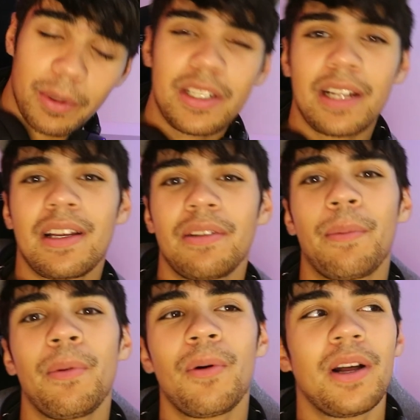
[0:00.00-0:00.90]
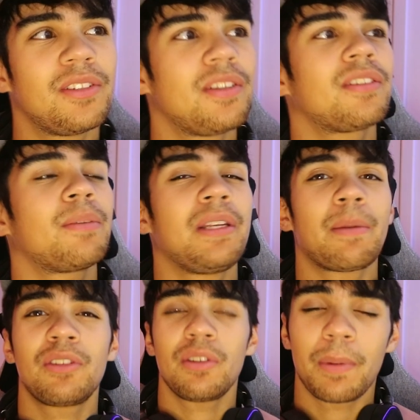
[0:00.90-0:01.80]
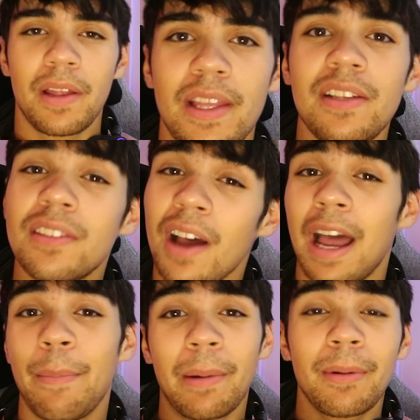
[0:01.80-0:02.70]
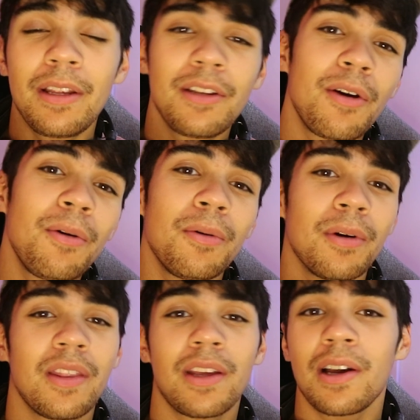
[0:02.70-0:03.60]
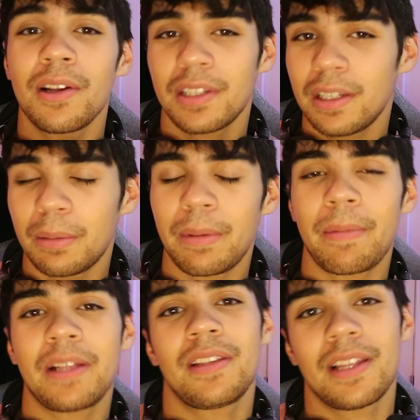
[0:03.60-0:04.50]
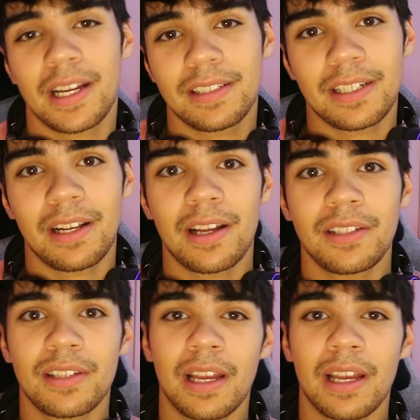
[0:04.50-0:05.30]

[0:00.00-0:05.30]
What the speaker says: We checked out number 1, so this is going to be number 2. But this time I'm going to know the girls a little bit better than I did last